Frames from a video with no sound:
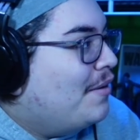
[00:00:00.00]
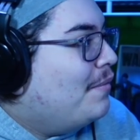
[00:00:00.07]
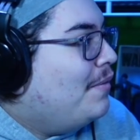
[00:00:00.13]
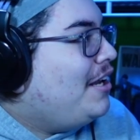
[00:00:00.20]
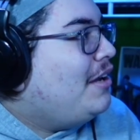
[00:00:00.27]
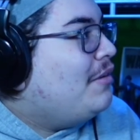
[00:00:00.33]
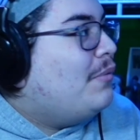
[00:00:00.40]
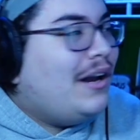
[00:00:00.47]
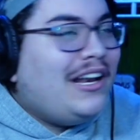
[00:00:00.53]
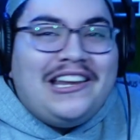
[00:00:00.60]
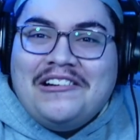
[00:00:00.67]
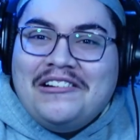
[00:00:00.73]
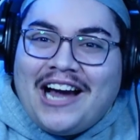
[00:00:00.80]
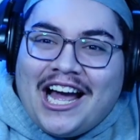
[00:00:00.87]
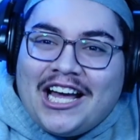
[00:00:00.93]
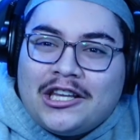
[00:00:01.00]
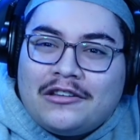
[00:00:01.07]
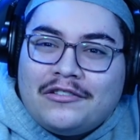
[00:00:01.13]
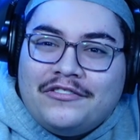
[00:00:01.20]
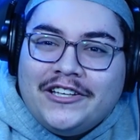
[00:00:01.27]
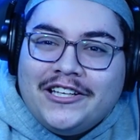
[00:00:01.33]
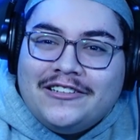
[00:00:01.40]
do you guys
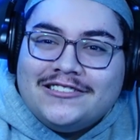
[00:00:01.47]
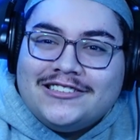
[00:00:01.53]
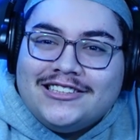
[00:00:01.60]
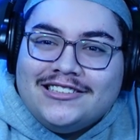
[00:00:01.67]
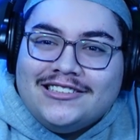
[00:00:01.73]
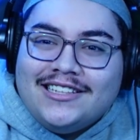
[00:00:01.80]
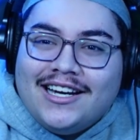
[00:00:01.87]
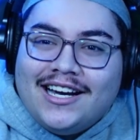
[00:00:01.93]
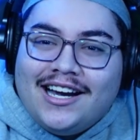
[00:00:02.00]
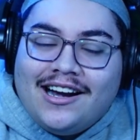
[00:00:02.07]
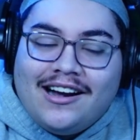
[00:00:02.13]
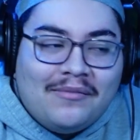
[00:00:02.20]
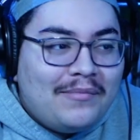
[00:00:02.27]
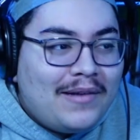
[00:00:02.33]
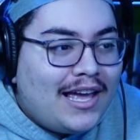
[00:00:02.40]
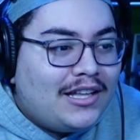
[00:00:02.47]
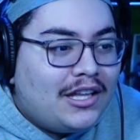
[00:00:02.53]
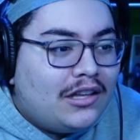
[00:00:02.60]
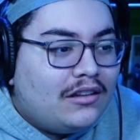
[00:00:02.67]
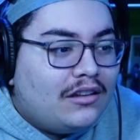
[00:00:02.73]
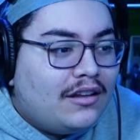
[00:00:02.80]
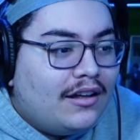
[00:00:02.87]
feel, dude? Oh man,
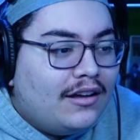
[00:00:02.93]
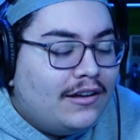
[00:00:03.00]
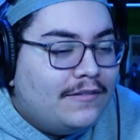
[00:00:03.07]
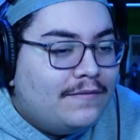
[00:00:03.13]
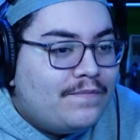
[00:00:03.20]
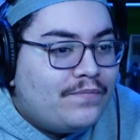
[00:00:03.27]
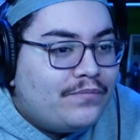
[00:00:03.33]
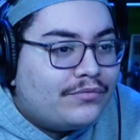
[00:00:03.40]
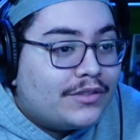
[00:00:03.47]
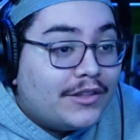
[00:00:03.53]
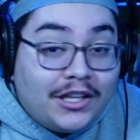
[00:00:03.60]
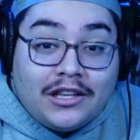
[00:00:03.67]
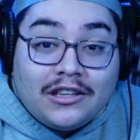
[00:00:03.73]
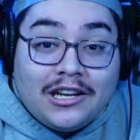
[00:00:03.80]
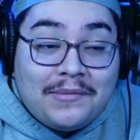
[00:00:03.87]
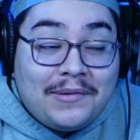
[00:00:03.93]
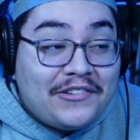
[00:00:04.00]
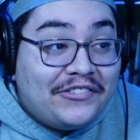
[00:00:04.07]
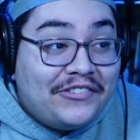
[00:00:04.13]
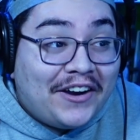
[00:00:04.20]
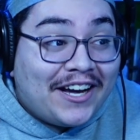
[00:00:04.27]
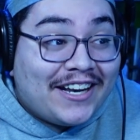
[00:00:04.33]
this is gonna be
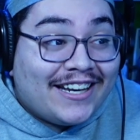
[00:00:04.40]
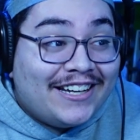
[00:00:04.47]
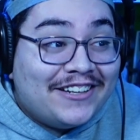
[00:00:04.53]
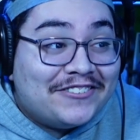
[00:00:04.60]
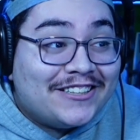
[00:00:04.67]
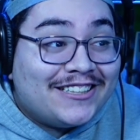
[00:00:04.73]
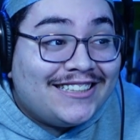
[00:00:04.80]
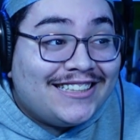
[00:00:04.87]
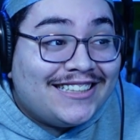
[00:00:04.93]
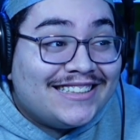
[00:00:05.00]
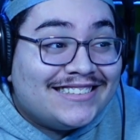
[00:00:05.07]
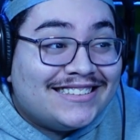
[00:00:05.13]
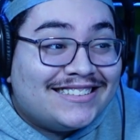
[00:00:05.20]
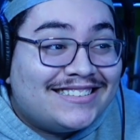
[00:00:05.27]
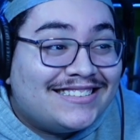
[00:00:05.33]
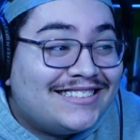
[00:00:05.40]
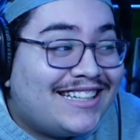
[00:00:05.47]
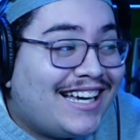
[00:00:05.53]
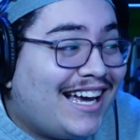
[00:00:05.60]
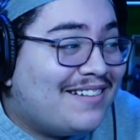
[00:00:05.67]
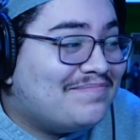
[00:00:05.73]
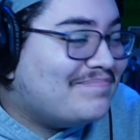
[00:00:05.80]
fun. It really is.
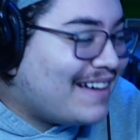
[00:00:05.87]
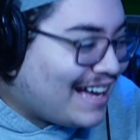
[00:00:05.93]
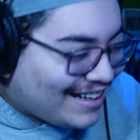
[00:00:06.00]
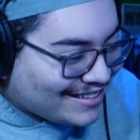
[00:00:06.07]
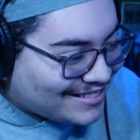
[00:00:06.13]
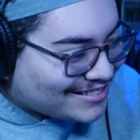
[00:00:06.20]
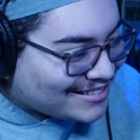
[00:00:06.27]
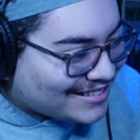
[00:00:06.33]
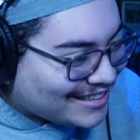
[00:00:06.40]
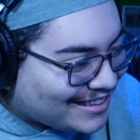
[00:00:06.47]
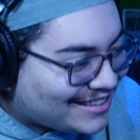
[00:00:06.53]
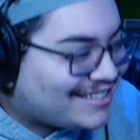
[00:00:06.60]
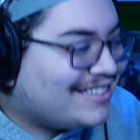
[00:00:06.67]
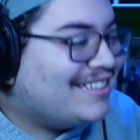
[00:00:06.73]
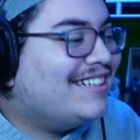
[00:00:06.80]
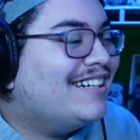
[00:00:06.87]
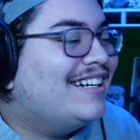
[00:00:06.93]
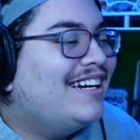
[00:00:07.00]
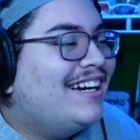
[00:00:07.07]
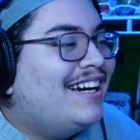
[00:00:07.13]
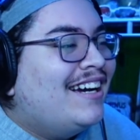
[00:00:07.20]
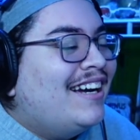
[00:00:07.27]
Madison!
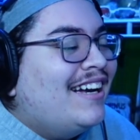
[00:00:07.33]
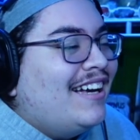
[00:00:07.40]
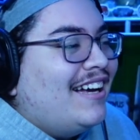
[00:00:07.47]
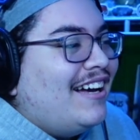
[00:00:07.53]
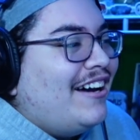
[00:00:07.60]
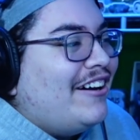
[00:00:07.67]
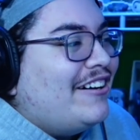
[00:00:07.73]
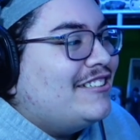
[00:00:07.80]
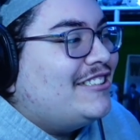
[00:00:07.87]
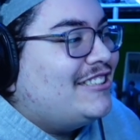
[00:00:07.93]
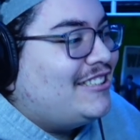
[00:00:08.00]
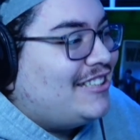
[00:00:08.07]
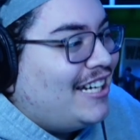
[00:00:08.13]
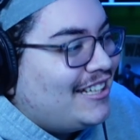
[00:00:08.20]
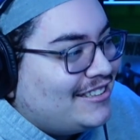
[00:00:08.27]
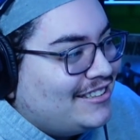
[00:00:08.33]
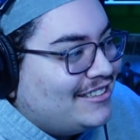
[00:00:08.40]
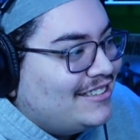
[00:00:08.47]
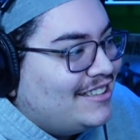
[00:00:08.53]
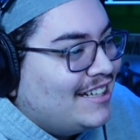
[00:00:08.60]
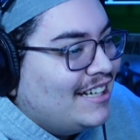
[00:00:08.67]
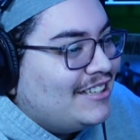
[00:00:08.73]
Oh shit,
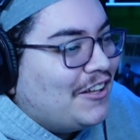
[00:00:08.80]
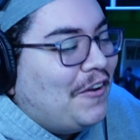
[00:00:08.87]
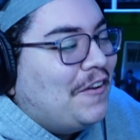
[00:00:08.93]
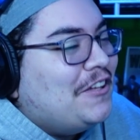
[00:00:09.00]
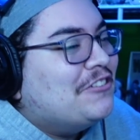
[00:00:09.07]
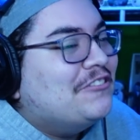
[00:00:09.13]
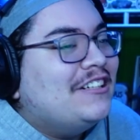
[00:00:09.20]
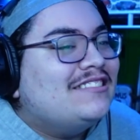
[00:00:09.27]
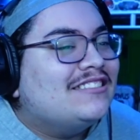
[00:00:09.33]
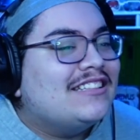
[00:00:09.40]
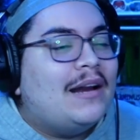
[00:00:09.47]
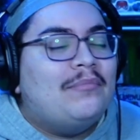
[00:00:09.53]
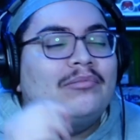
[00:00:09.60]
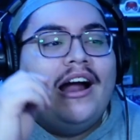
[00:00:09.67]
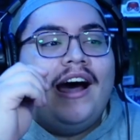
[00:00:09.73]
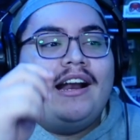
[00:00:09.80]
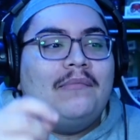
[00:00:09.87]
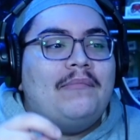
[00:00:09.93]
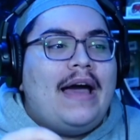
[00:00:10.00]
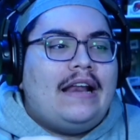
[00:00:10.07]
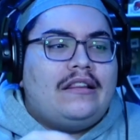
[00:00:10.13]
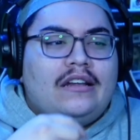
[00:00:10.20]
dude. The only reason I brought up
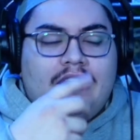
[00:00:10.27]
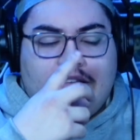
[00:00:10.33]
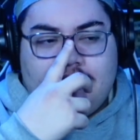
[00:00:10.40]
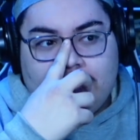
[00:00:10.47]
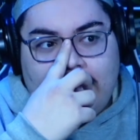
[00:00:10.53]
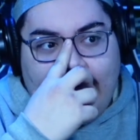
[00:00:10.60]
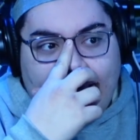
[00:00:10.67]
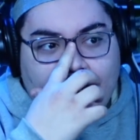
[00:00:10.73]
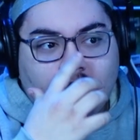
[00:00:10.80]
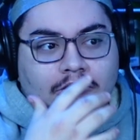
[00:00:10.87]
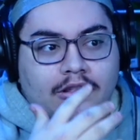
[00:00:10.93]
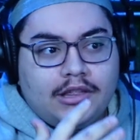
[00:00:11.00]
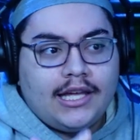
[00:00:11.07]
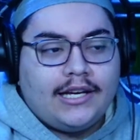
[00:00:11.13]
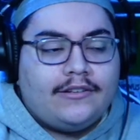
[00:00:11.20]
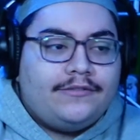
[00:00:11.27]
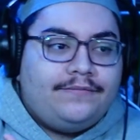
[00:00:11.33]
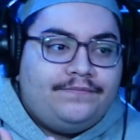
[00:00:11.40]
Madison is because I don't think